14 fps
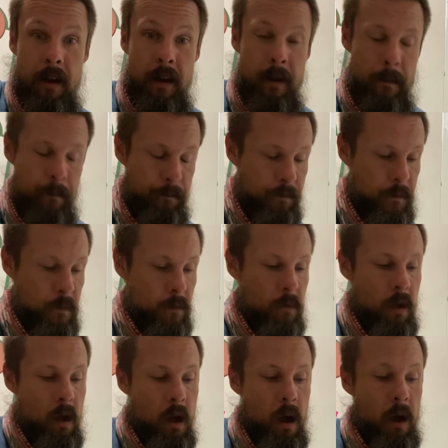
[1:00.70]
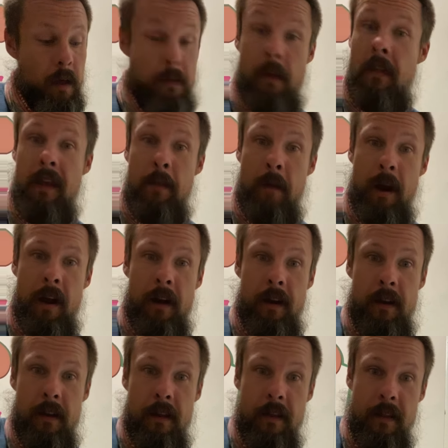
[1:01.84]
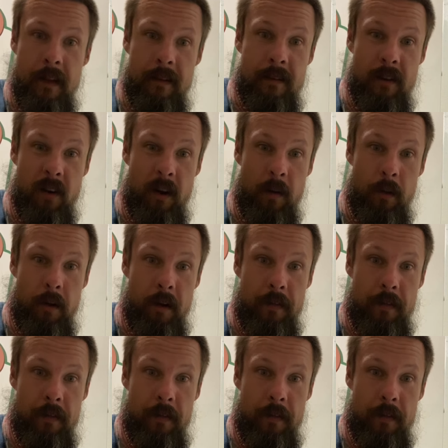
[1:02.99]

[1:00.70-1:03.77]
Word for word: uh, and then the E minor. It's a great one right